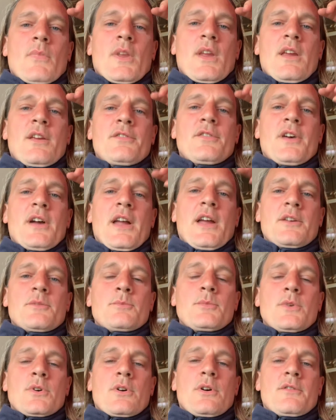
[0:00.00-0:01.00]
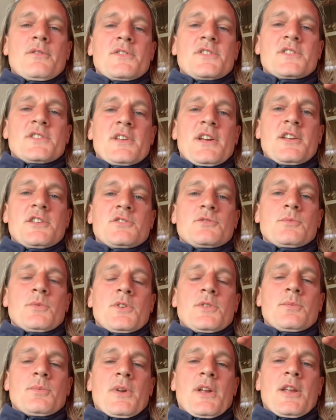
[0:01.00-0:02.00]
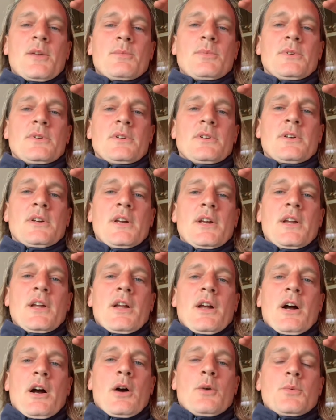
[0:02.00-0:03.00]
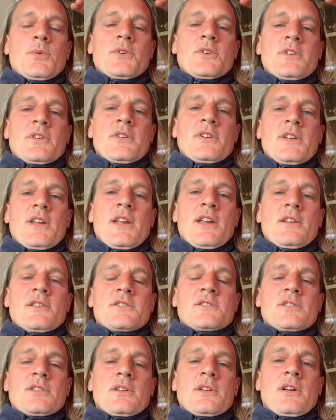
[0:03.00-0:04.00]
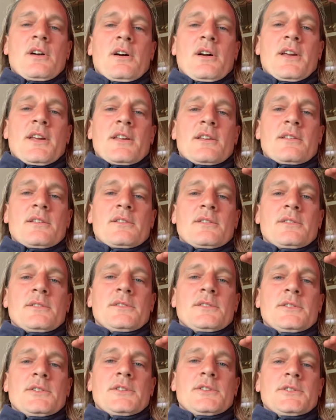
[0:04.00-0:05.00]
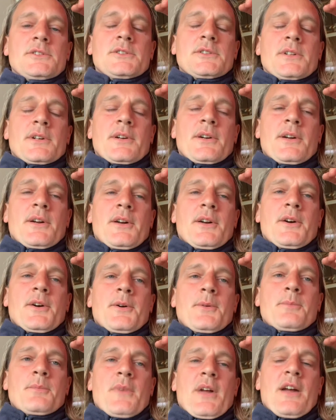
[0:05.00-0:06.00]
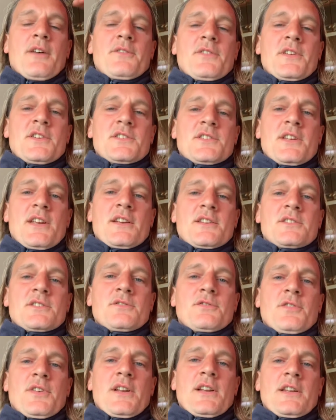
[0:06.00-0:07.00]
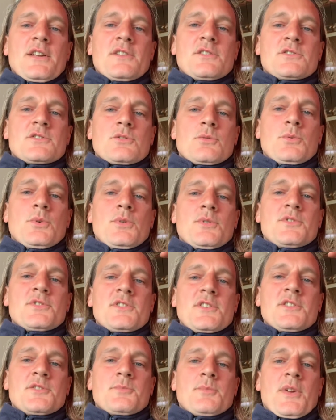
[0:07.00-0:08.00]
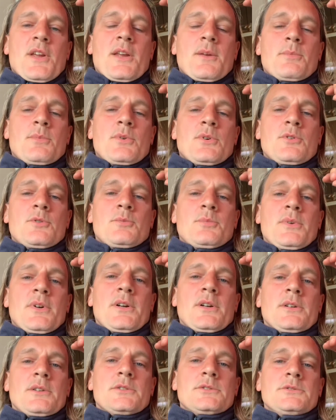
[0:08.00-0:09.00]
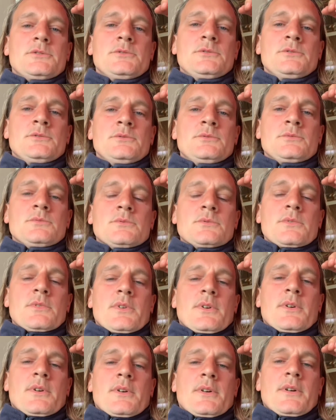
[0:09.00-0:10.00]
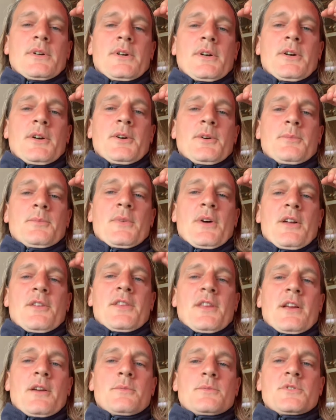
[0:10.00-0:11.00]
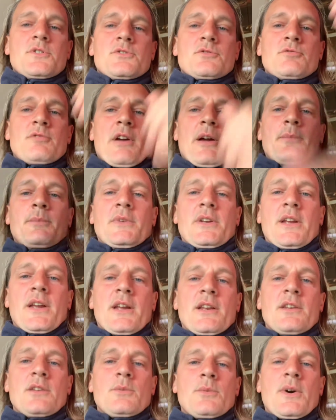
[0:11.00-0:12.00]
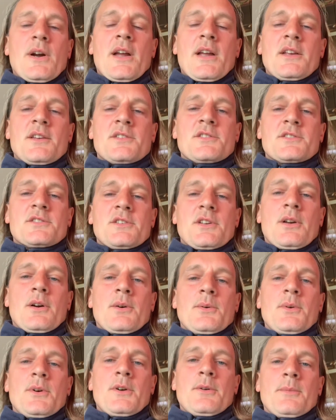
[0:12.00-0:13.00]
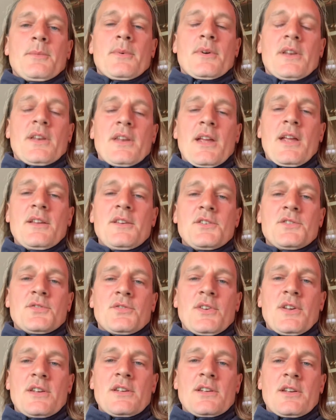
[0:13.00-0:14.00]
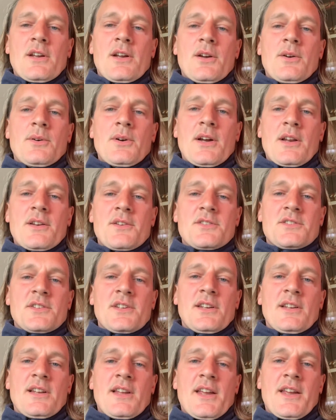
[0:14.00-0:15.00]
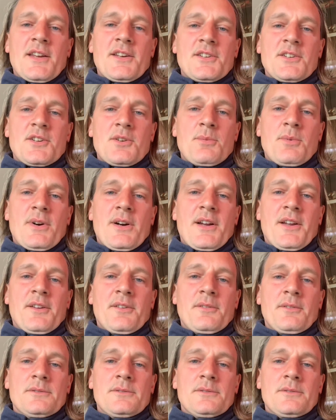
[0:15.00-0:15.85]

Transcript: if I had more conversation with people, I wouldn't need to like um have these negative feelings towards these people, but um, I think I'm just rambling anyway, so um, I'm going to end this video and I'll see you later. Goodbye.